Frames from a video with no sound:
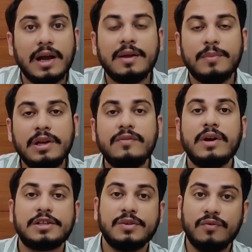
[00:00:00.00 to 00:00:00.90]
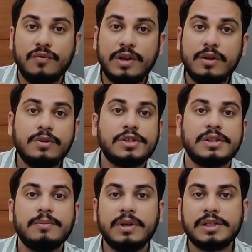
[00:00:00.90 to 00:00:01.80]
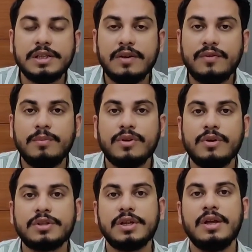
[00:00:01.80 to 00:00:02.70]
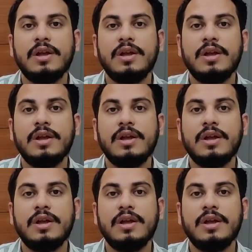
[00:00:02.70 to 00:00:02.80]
I believe that's a very good step by CFA, because